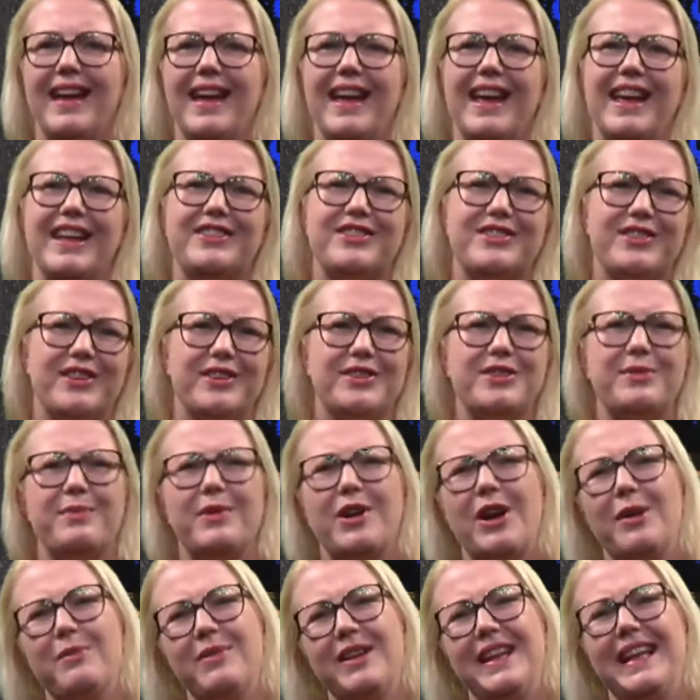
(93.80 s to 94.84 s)
It starts to
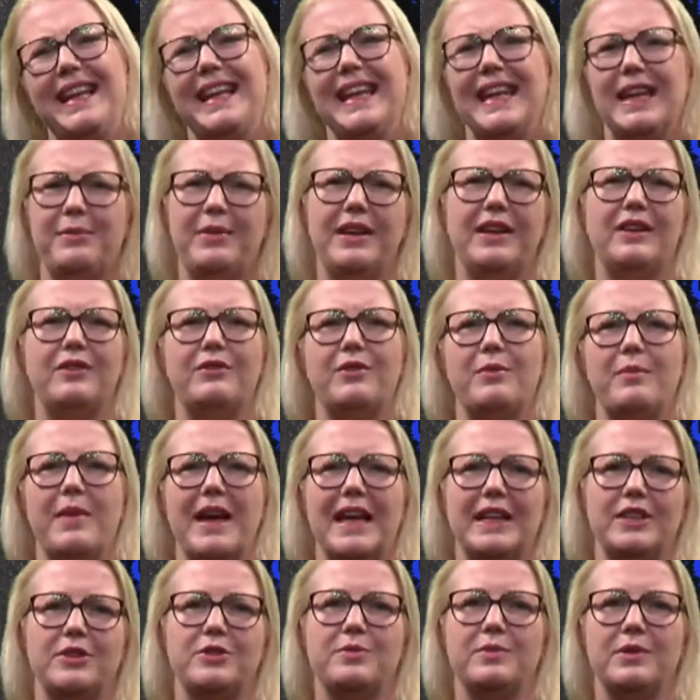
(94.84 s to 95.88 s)
become a little bit of a
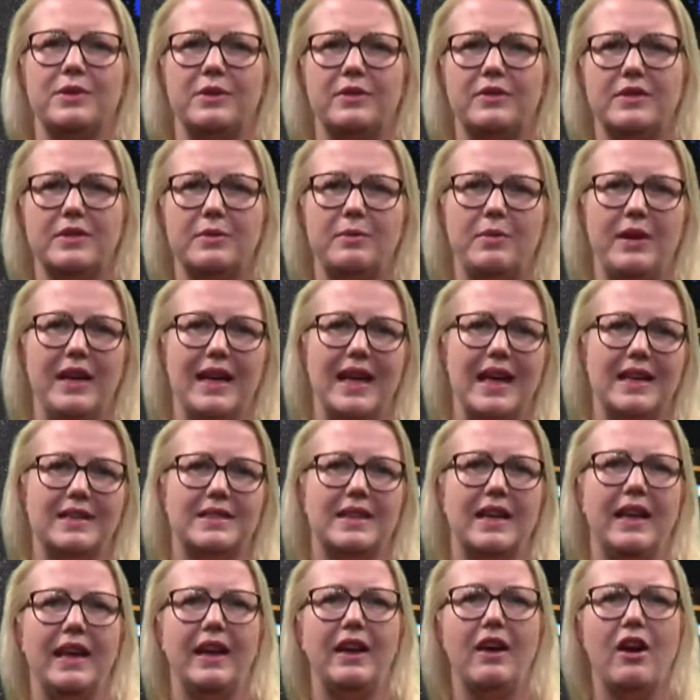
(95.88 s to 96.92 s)
management BS
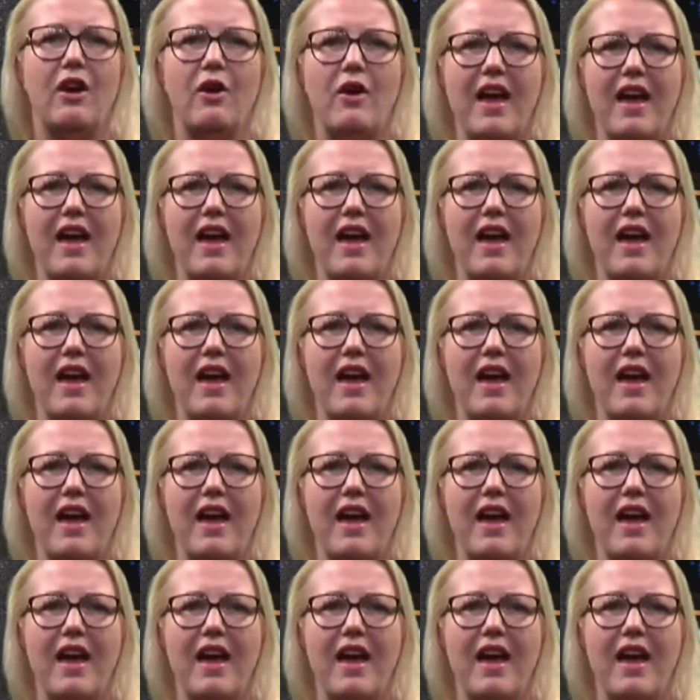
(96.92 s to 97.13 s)
lingo.